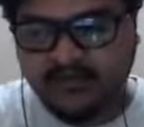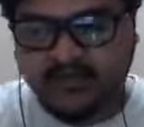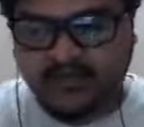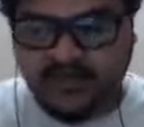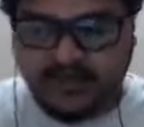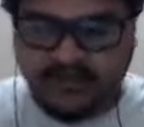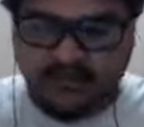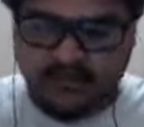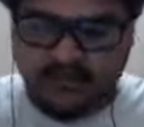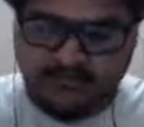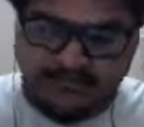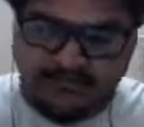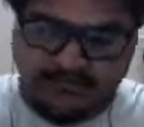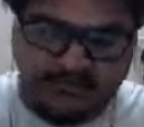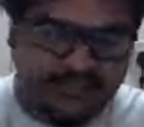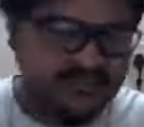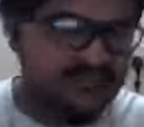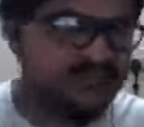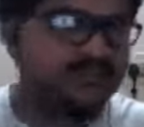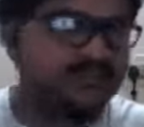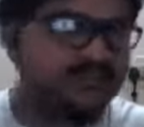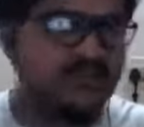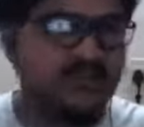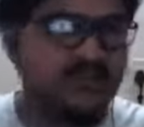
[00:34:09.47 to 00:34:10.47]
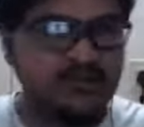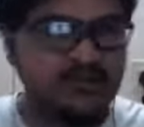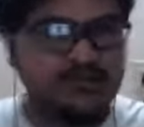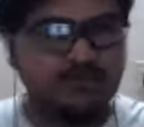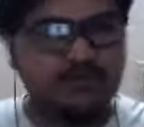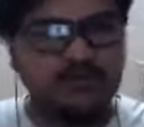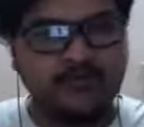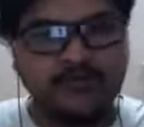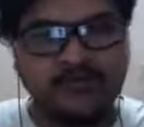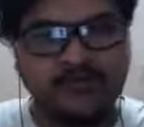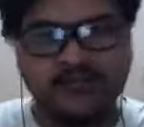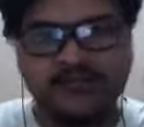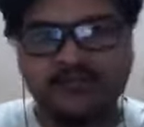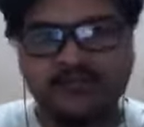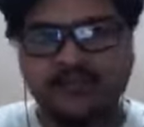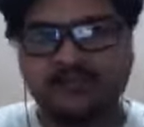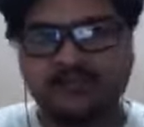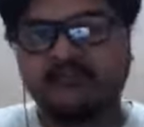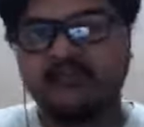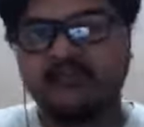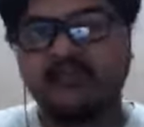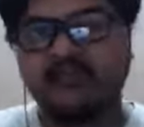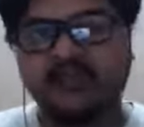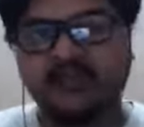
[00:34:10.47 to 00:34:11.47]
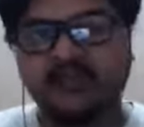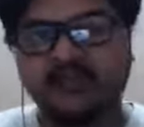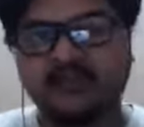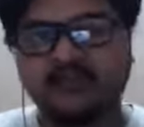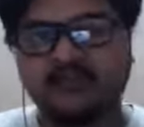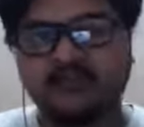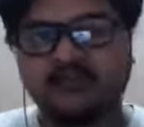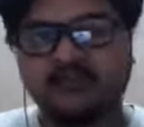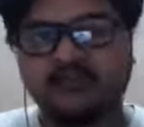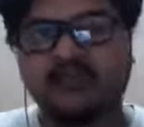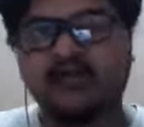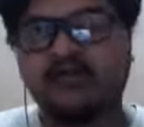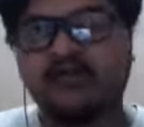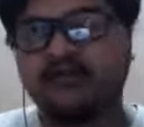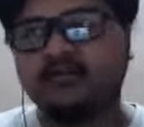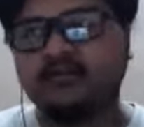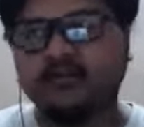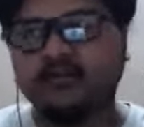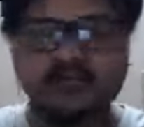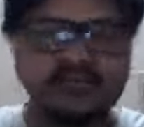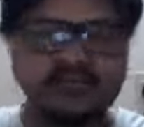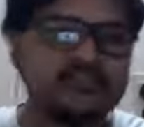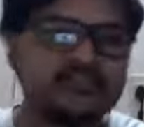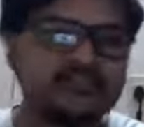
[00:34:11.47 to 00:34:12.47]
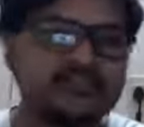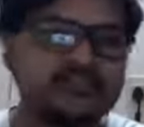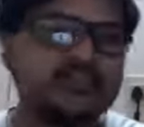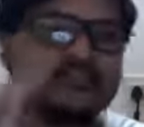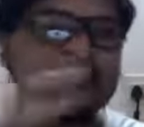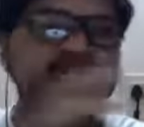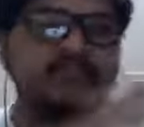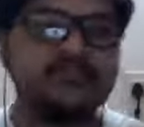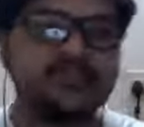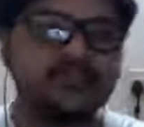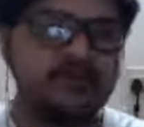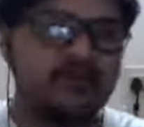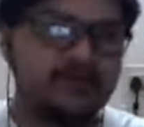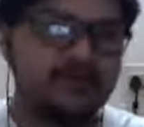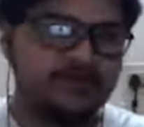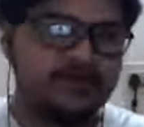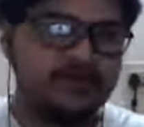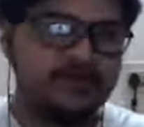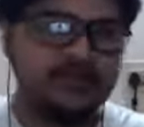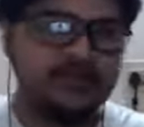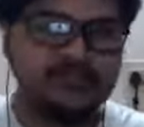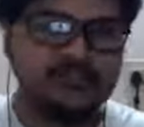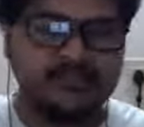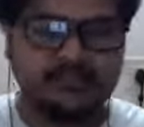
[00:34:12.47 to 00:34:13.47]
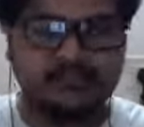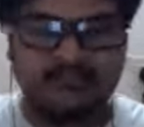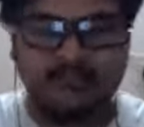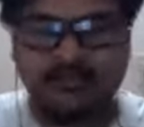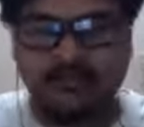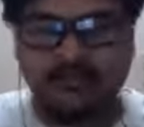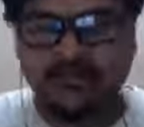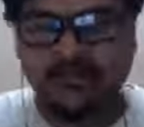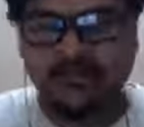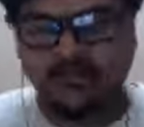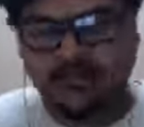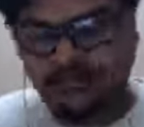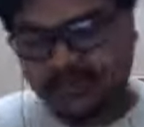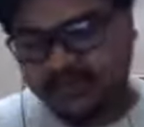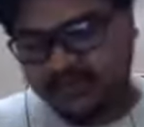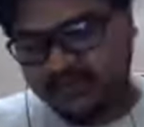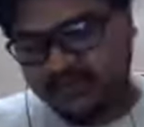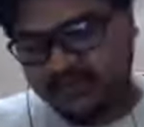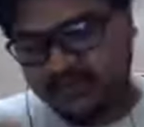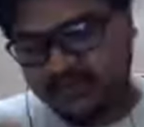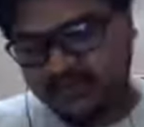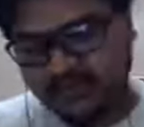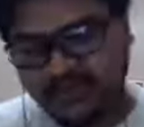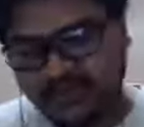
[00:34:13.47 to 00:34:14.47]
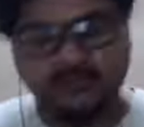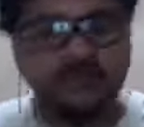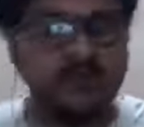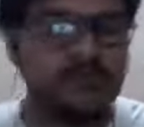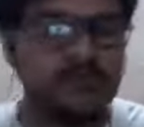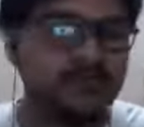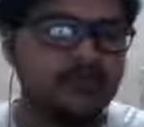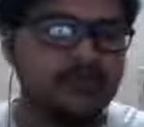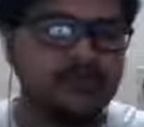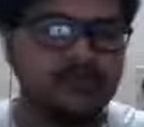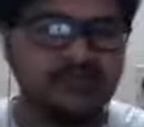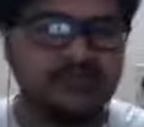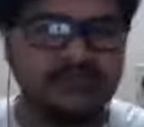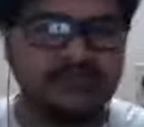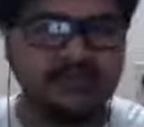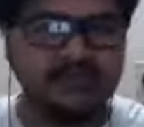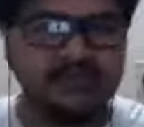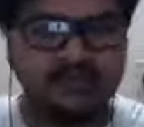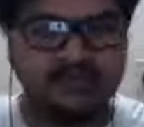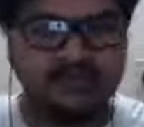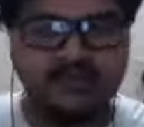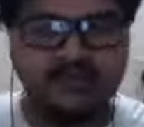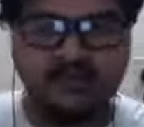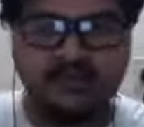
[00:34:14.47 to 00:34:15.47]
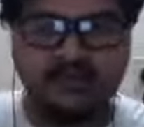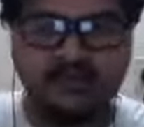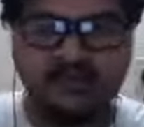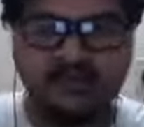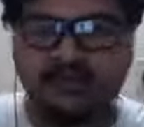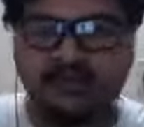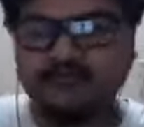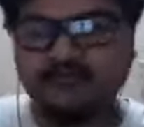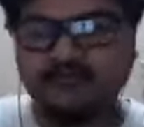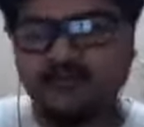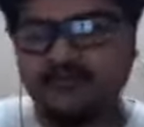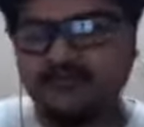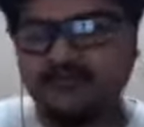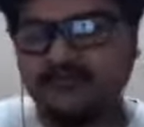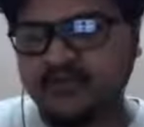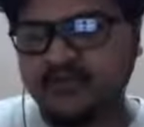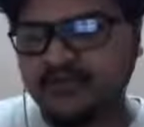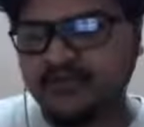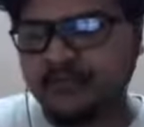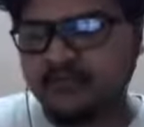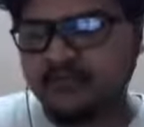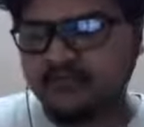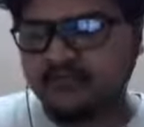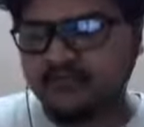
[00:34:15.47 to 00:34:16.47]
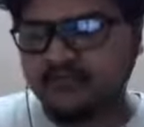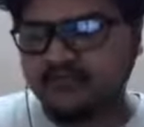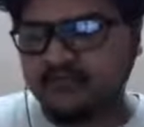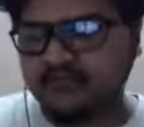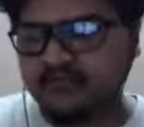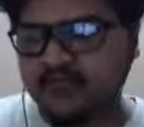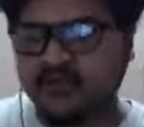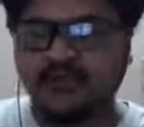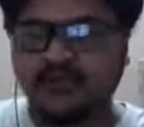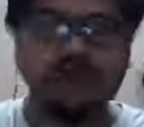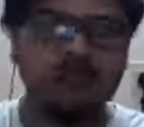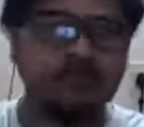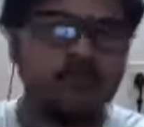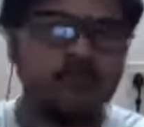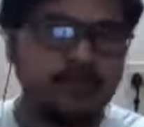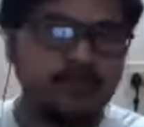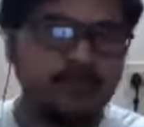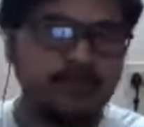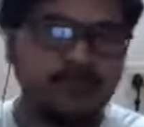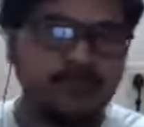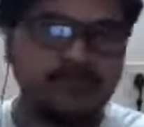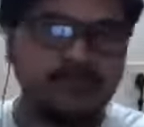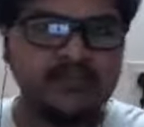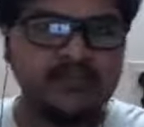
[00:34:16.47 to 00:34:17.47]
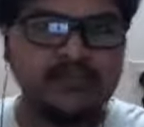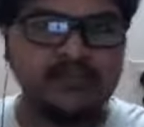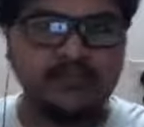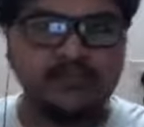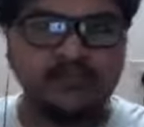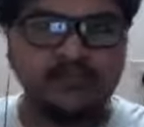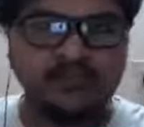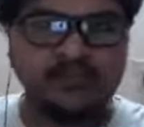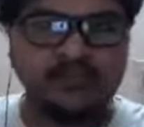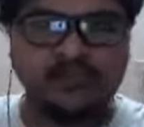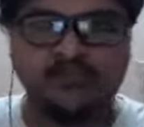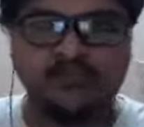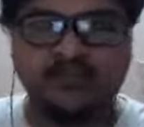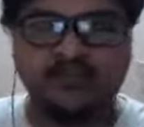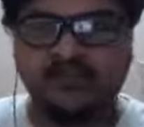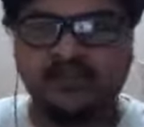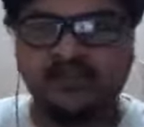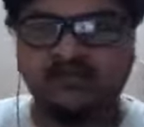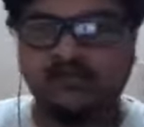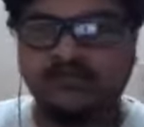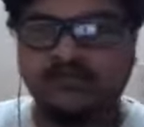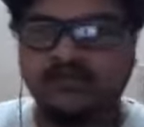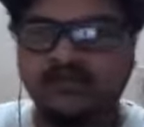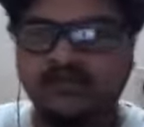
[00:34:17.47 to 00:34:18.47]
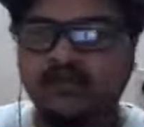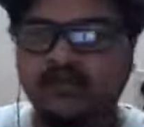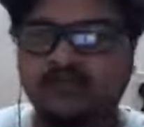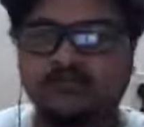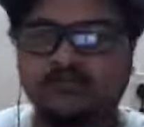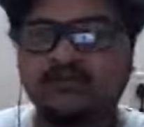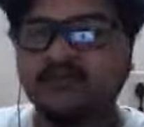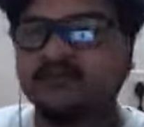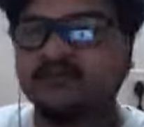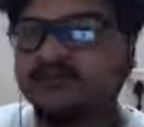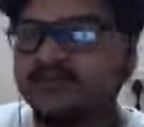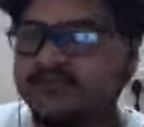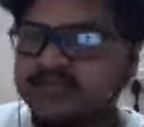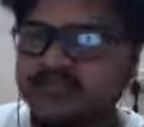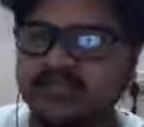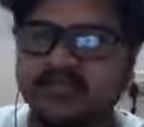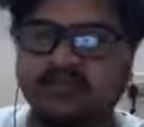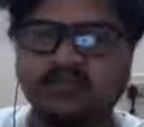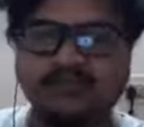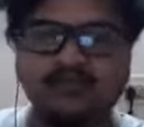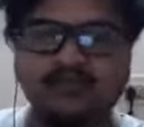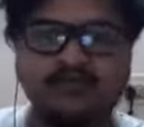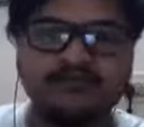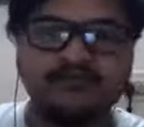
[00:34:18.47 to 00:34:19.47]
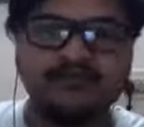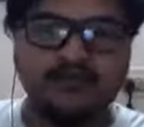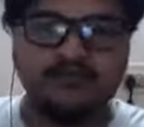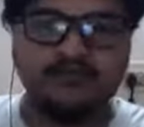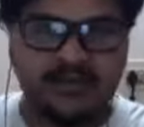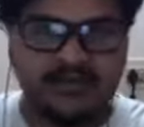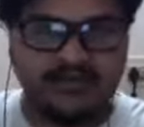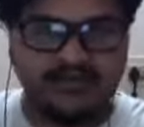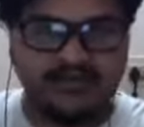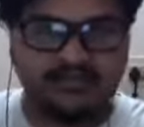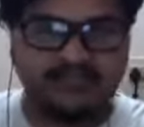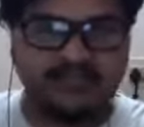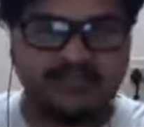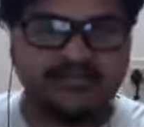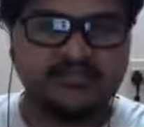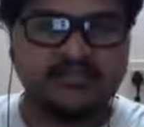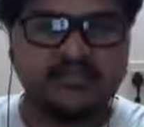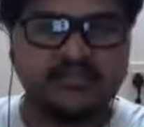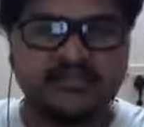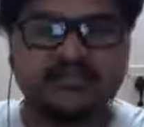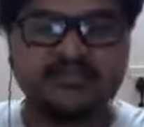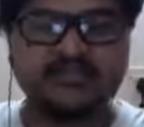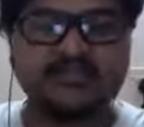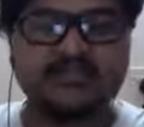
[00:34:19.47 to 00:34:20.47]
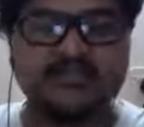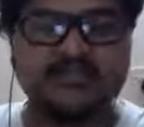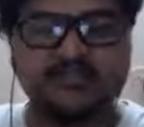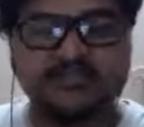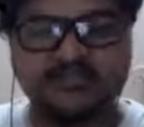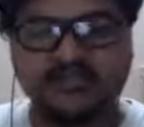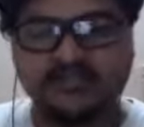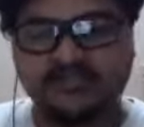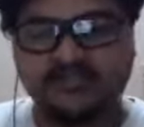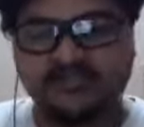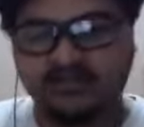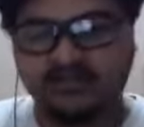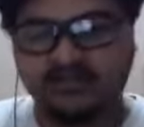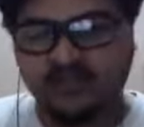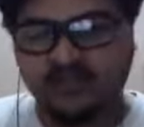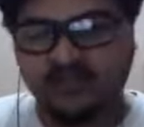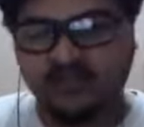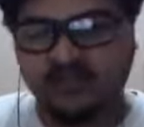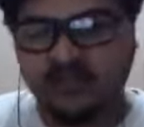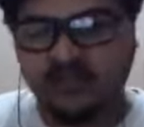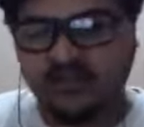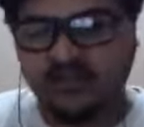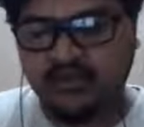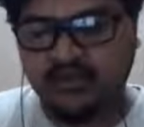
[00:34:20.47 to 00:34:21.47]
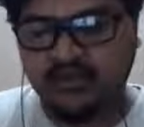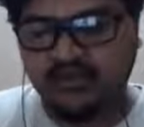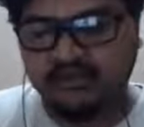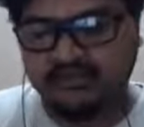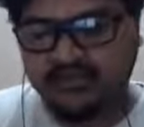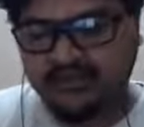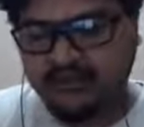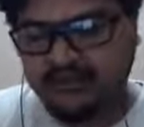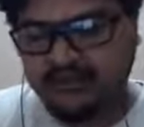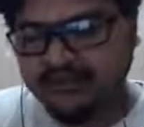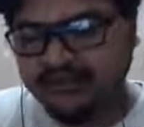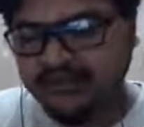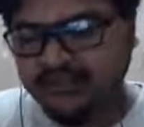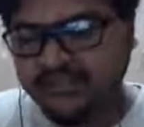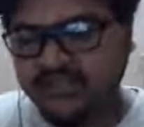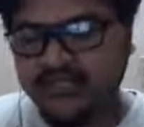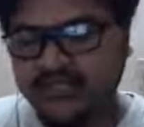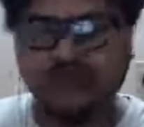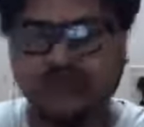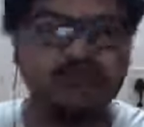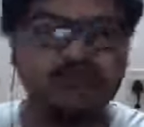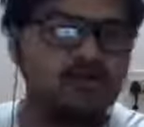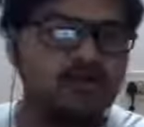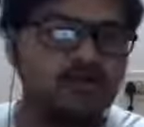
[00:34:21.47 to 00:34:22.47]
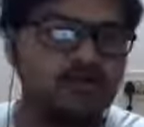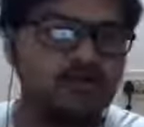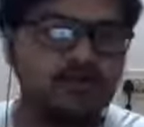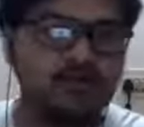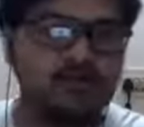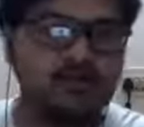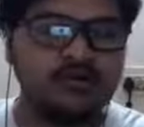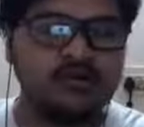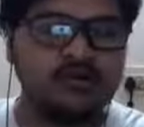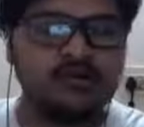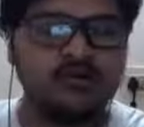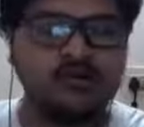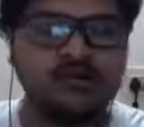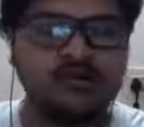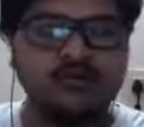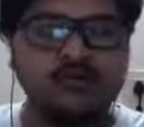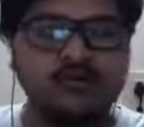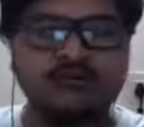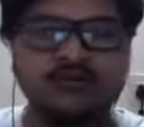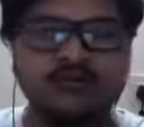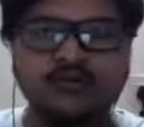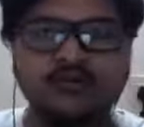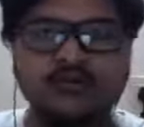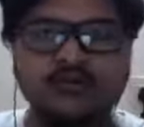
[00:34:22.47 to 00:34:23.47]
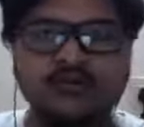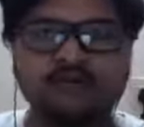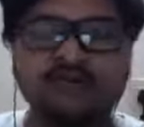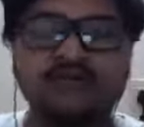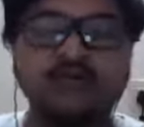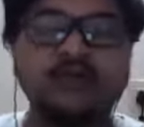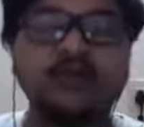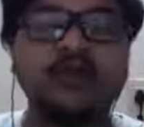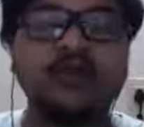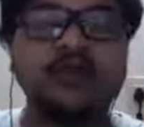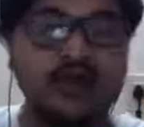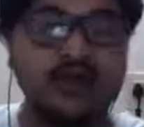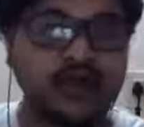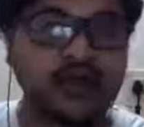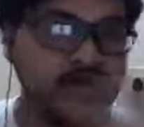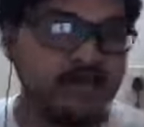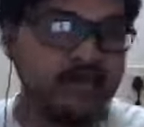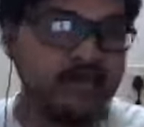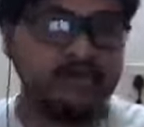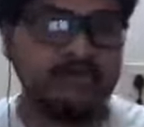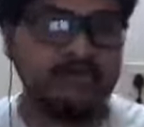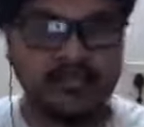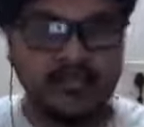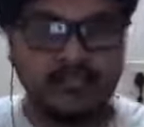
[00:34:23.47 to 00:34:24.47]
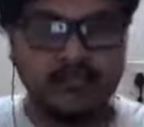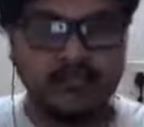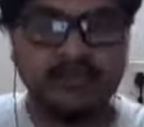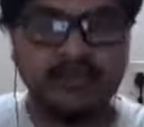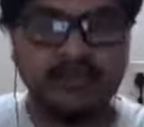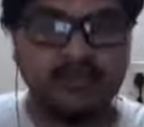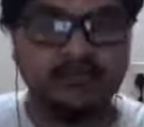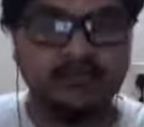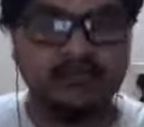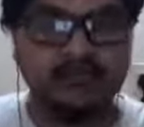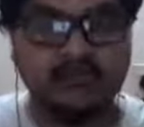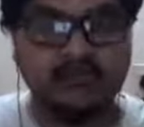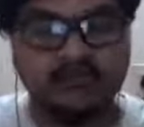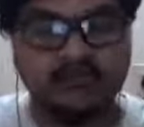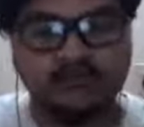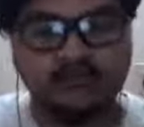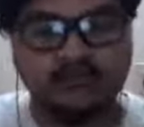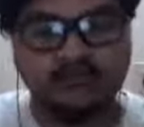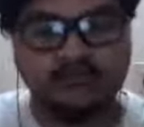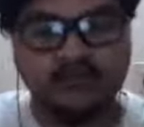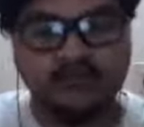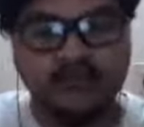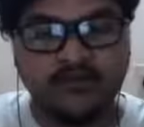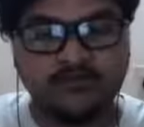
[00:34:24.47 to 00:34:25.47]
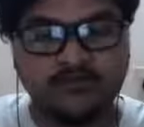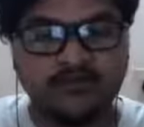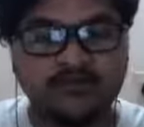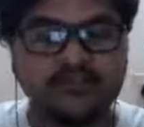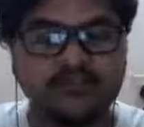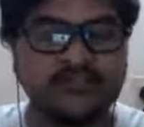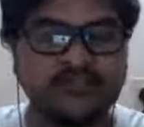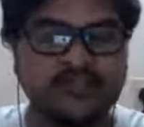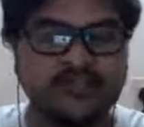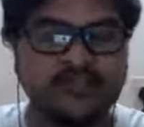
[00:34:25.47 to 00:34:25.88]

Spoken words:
cultural upbringing that we had, not just as singular person, but then people in general, where we grew up with these people, where we've seen more female teachers teaching us in school, we've seen more female ayahs helping out in where we study,